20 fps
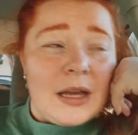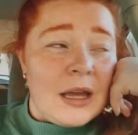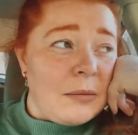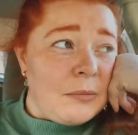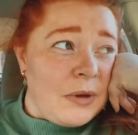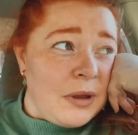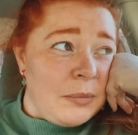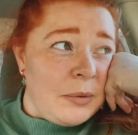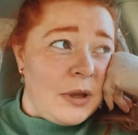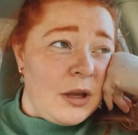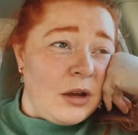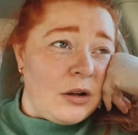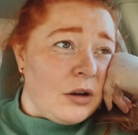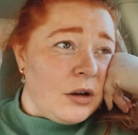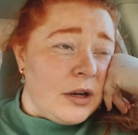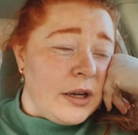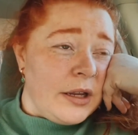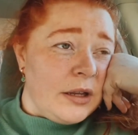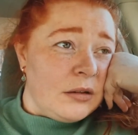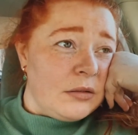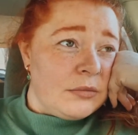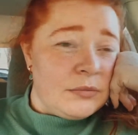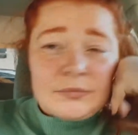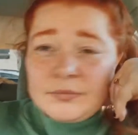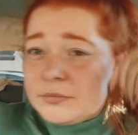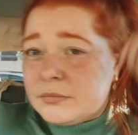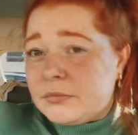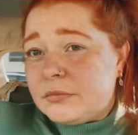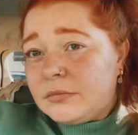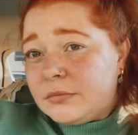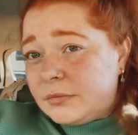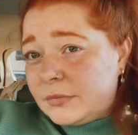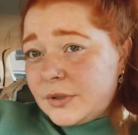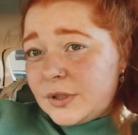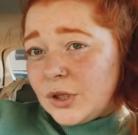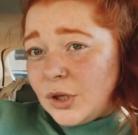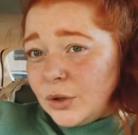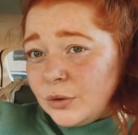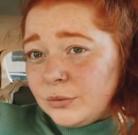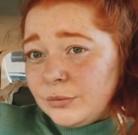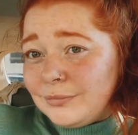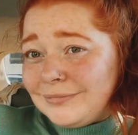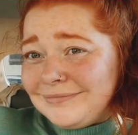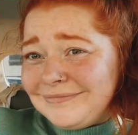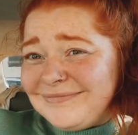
I might be hungry soon.